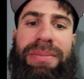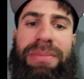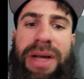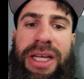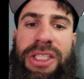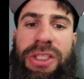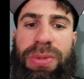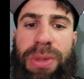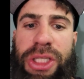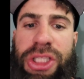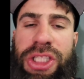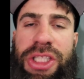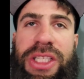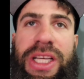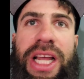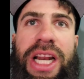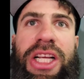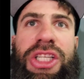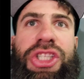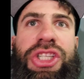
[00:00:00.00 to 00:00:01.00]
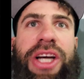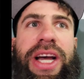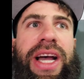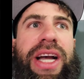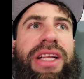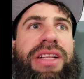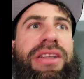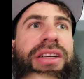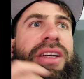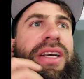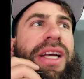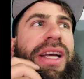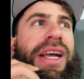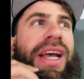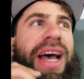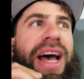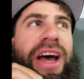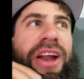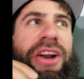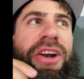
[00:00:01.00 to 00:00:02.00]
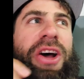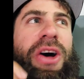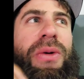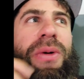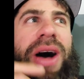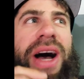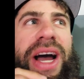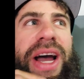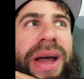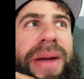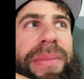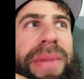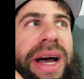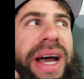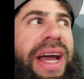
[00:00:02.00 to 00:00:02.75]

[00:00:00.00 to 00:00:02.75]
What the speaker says: I don't know why